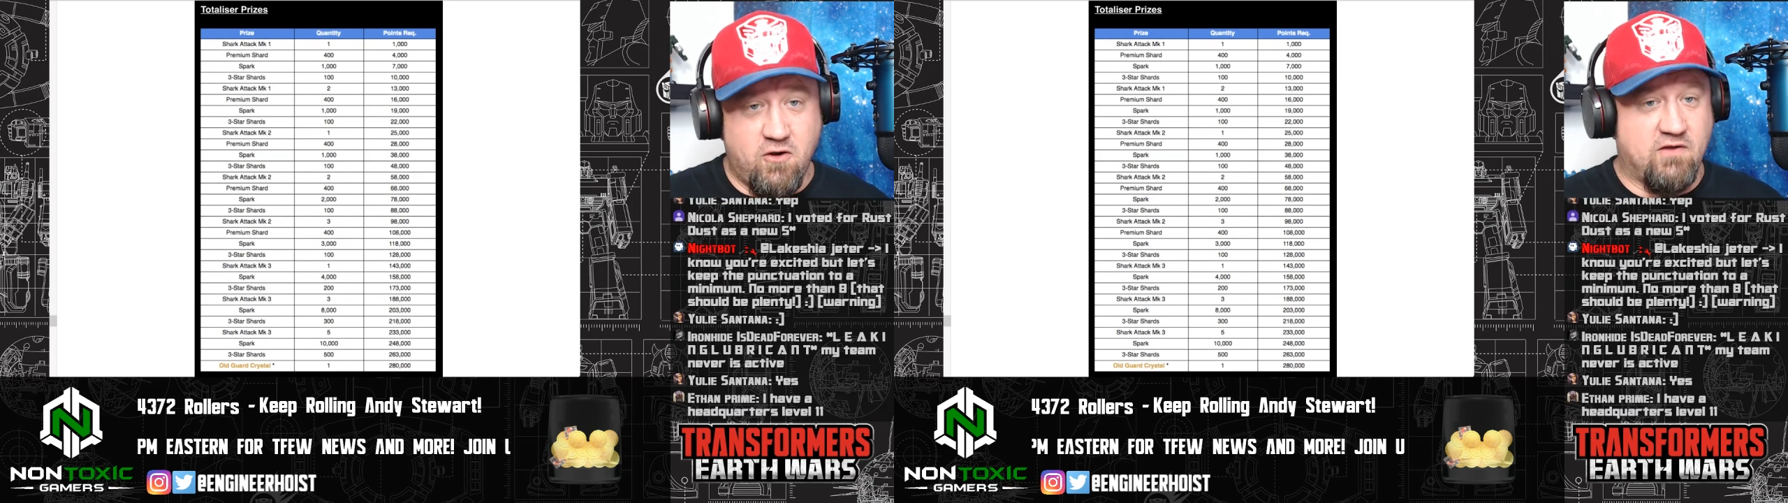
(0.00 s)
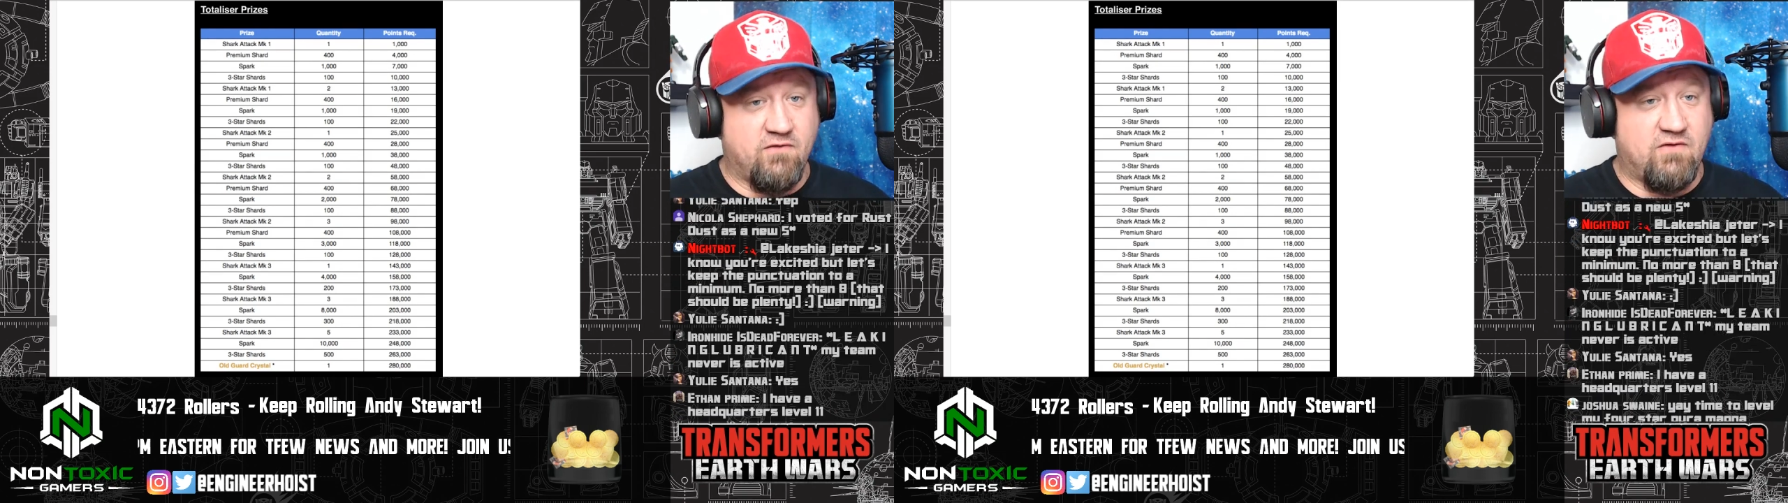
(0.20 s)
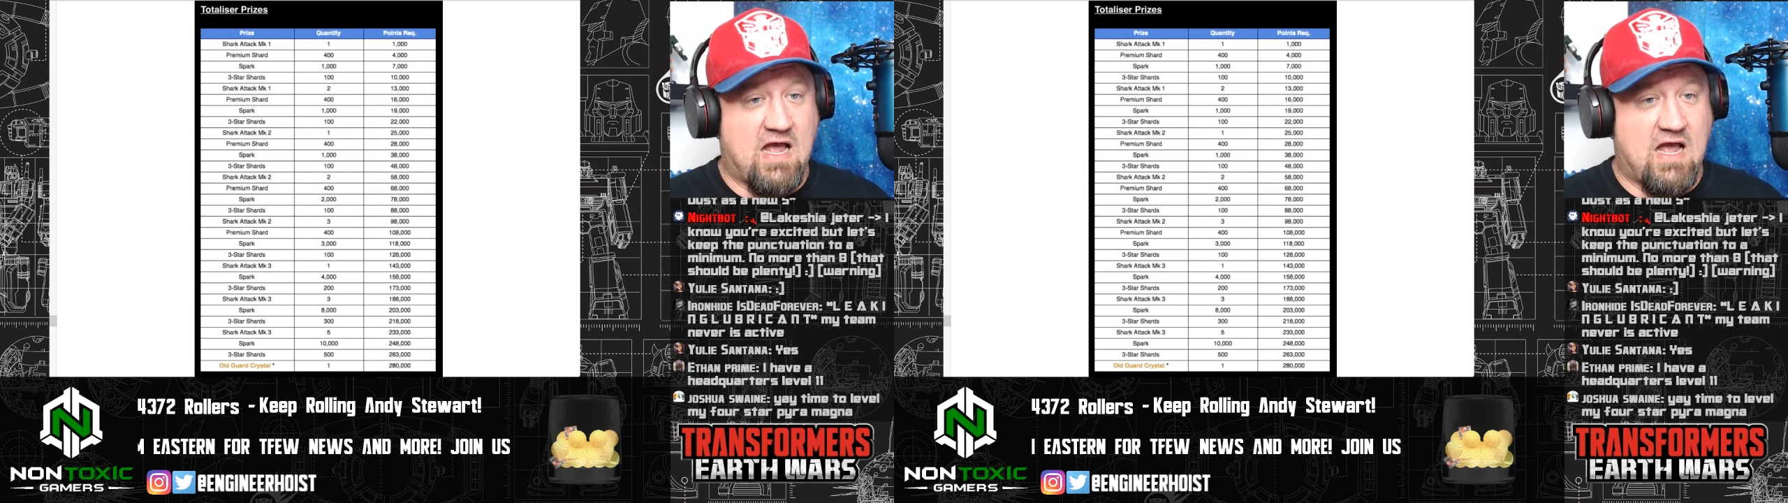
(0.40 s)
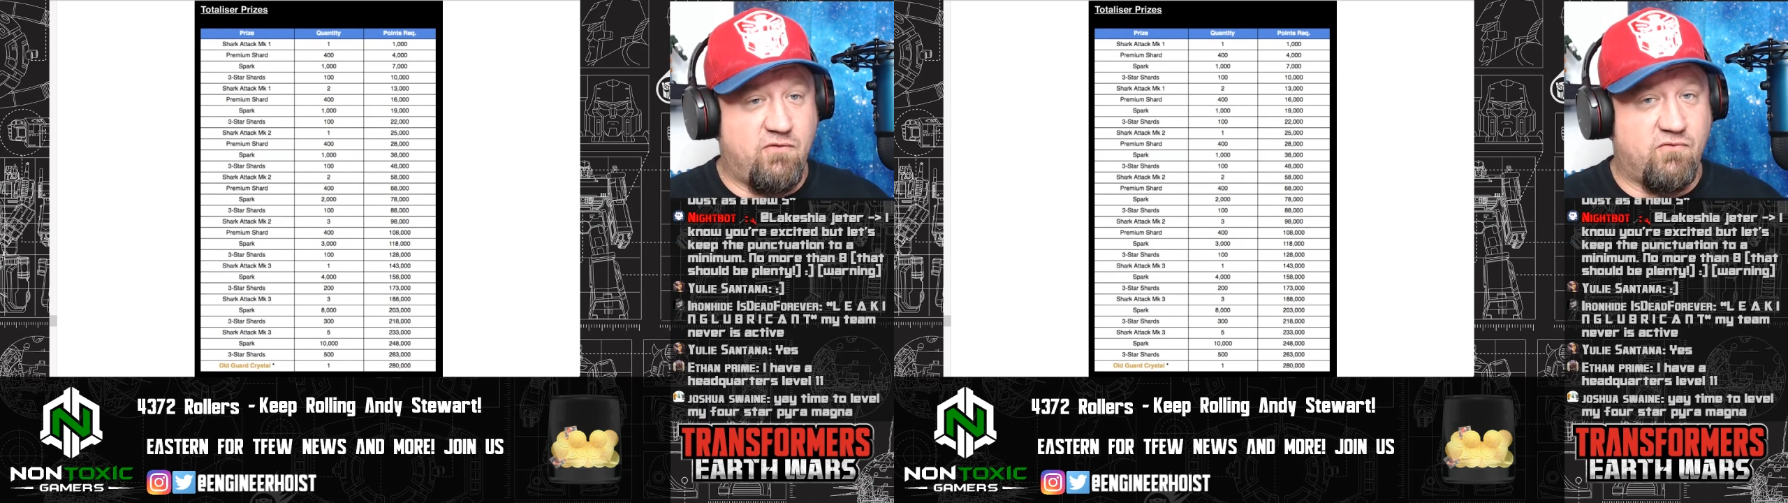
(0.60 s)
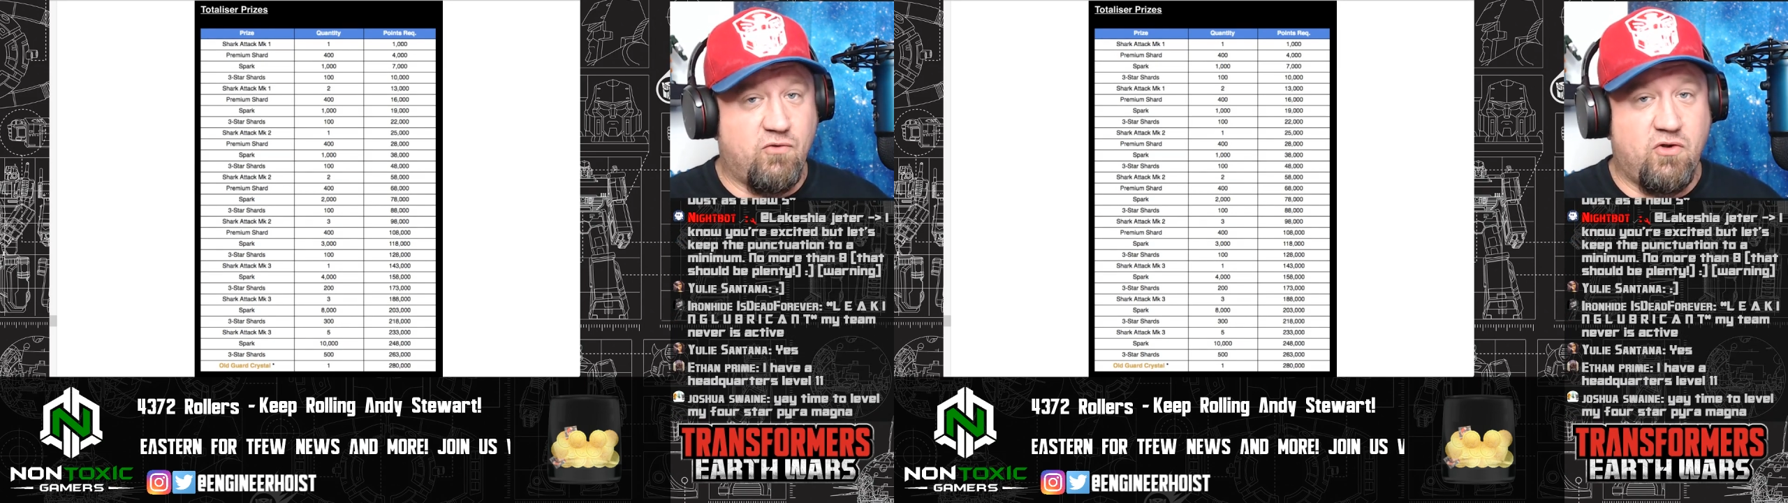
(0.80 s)
because I
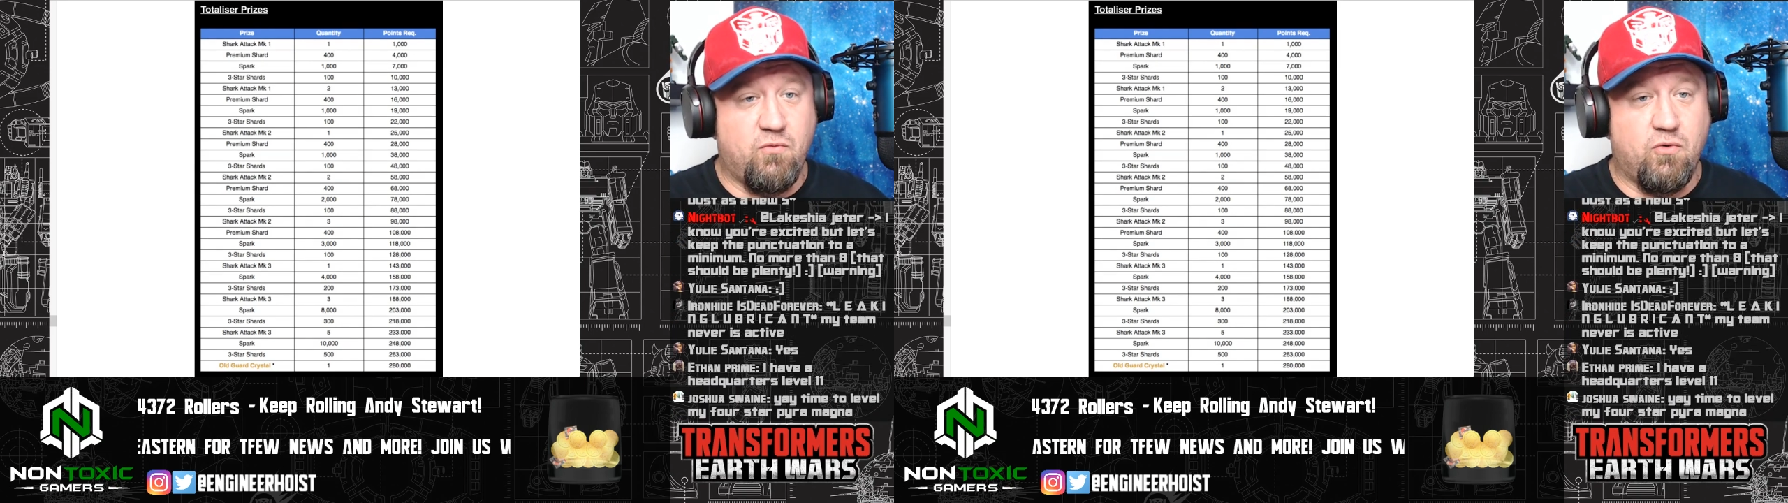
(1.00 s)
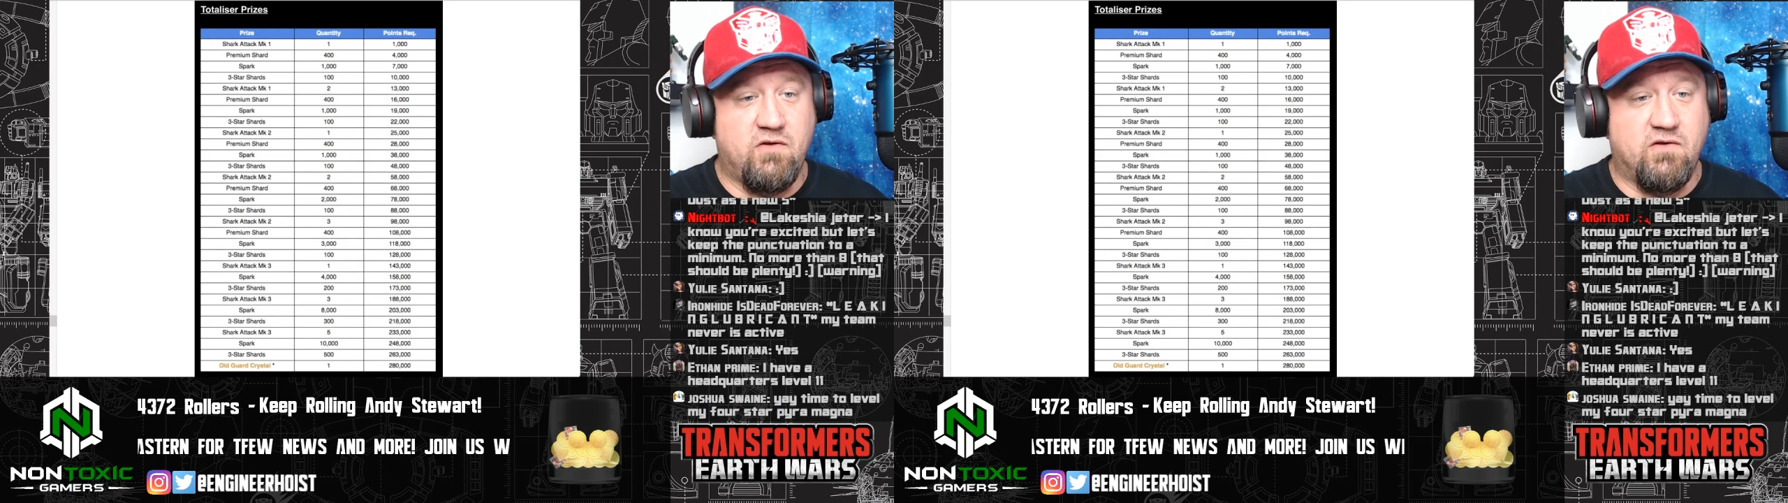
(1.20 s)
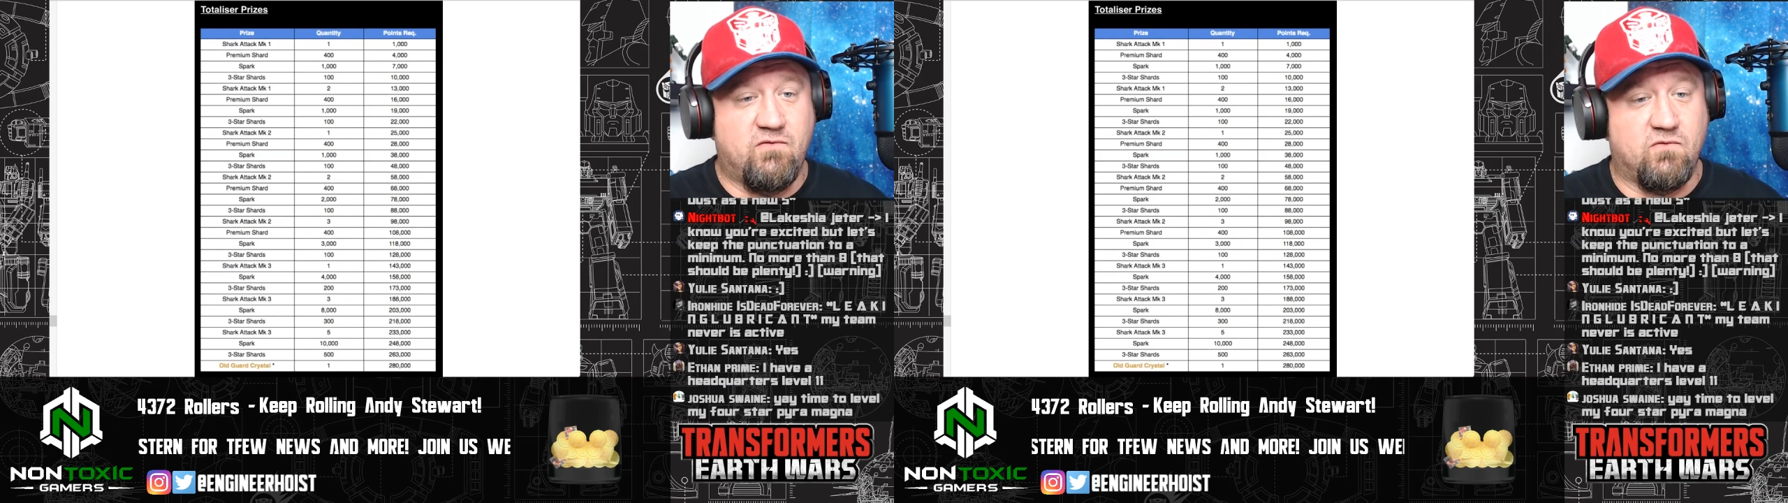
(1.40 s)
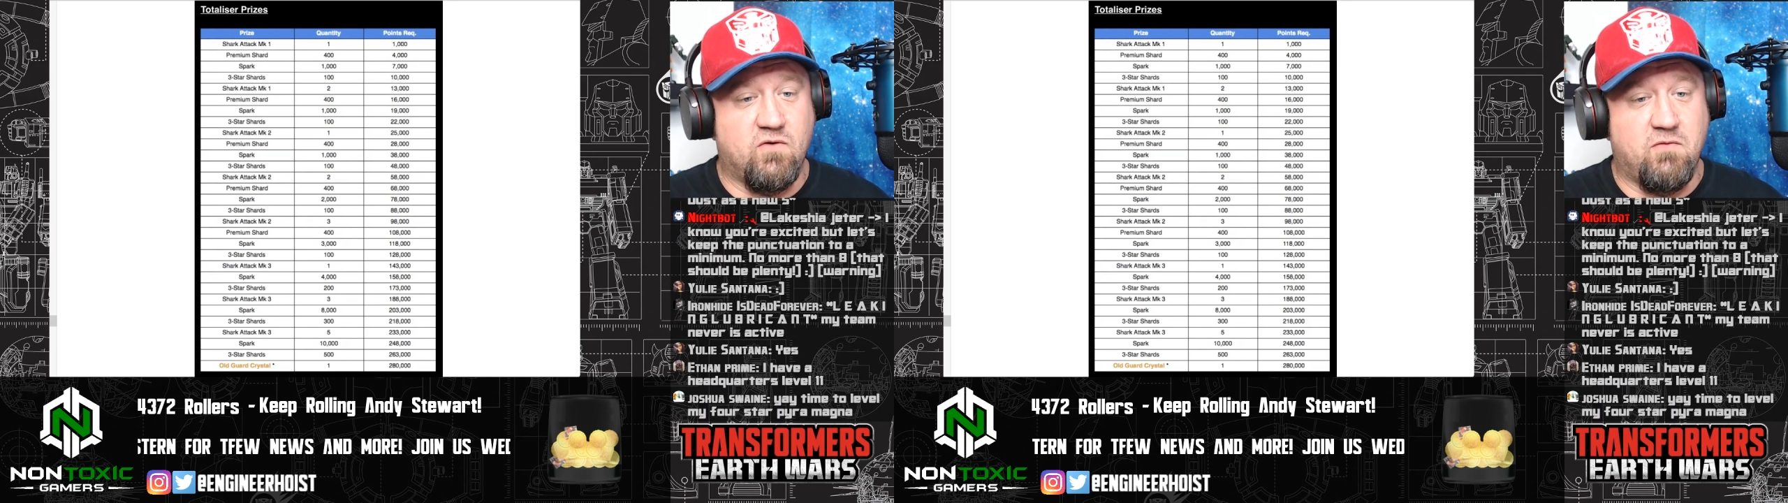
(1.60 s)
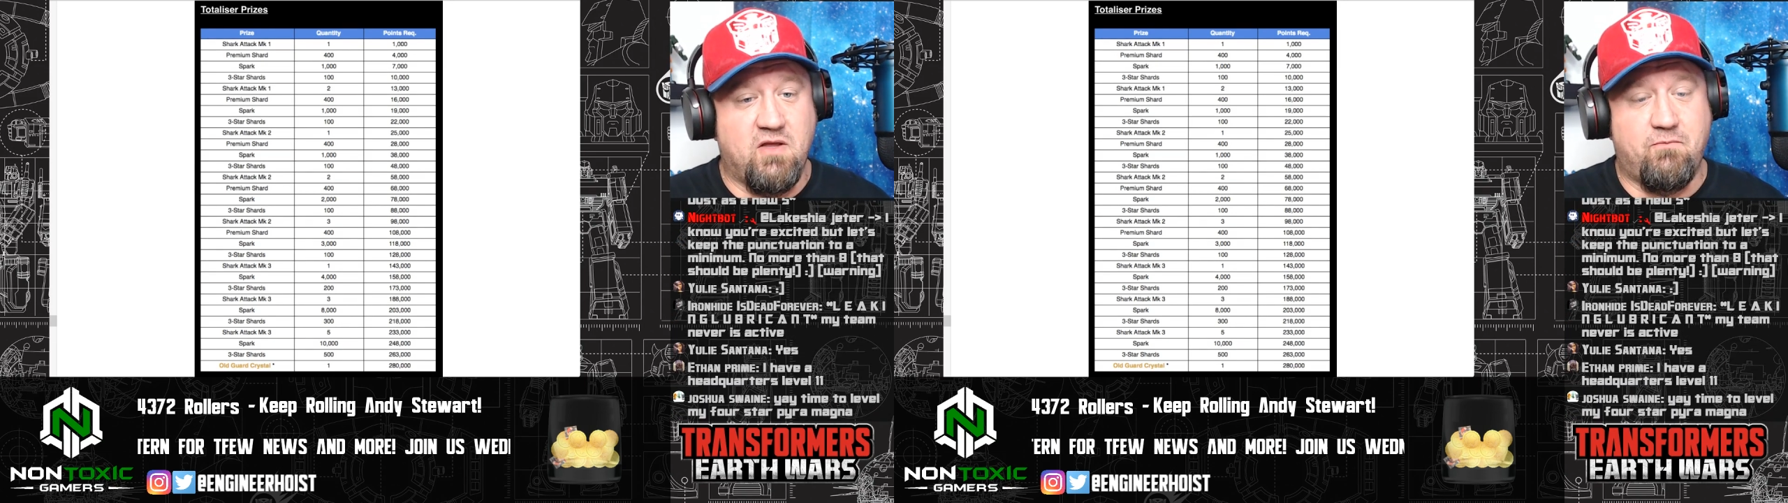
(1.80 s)
was really worried this was going to be up